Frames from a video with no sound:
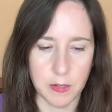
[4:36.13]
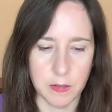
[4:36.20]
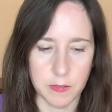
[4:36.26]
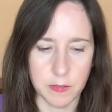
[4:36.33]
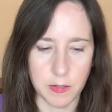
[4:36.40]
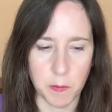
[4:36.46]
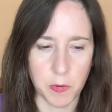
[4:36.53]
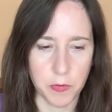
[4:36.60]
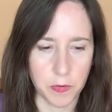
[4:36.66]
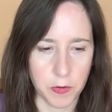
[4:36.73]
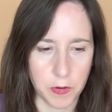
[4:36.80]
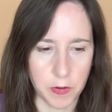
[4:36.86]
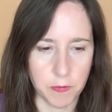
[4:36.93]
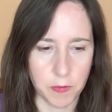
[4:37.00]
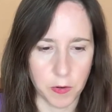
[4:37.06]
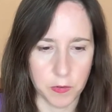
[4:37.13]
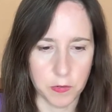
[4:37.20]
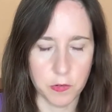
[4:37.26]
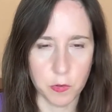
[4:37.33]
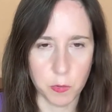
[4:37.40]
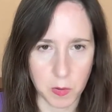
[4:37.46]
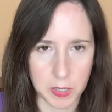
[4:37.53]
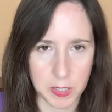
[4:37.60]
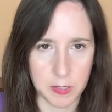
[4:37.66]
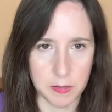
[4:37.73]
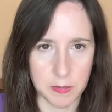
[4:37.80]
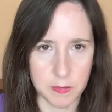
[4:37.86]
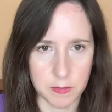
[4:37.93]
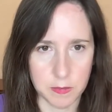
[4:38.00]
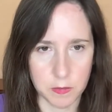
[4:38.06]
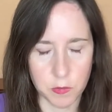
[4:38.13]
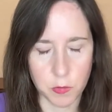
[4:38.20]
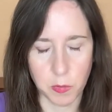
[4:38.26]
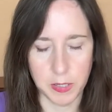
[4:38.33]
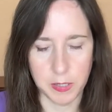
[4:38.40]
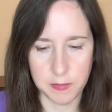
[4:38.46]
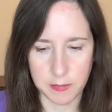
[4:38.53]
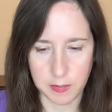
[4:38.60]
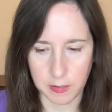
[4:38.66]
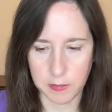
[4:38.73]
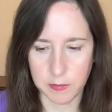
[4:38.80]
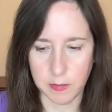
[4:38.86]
December 31st, 2026.